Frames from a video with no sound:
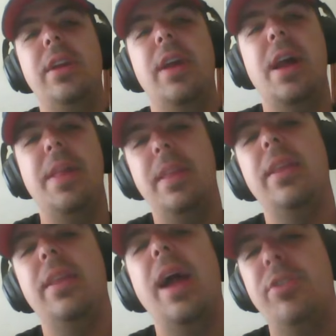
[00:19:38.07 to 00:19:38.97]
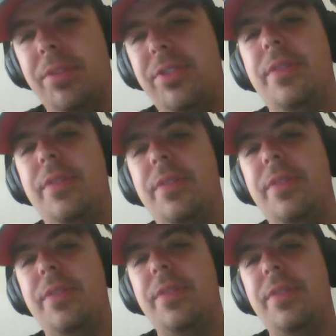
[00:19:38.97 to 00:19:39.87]
and I specifically
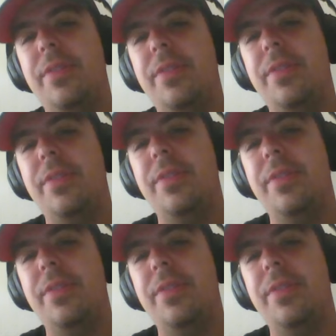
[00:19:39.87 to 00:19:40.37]
thought about Sammy